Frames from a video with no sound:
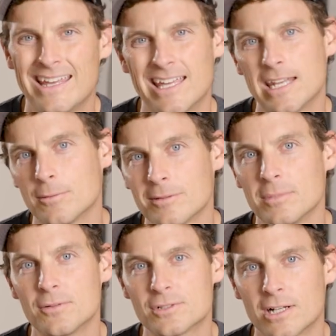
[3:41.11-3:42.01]
hit it with a
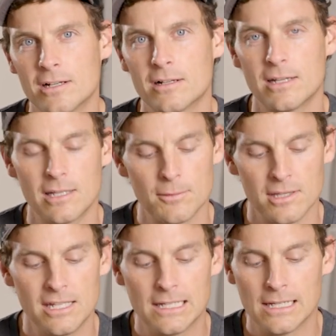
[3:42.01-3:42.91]
blow dryer, hit it with a
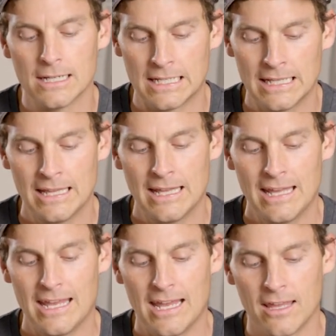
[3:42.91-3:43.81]
heat gun,
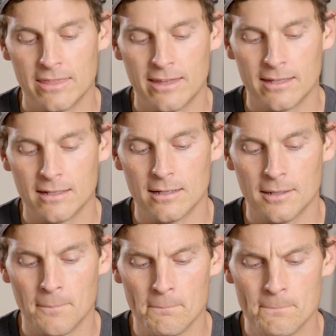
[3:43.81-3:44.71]
and
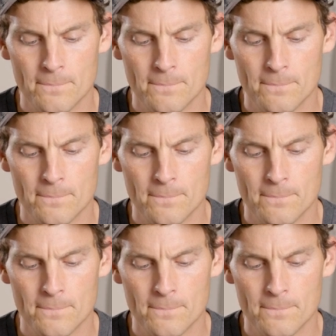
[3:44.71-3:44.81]
then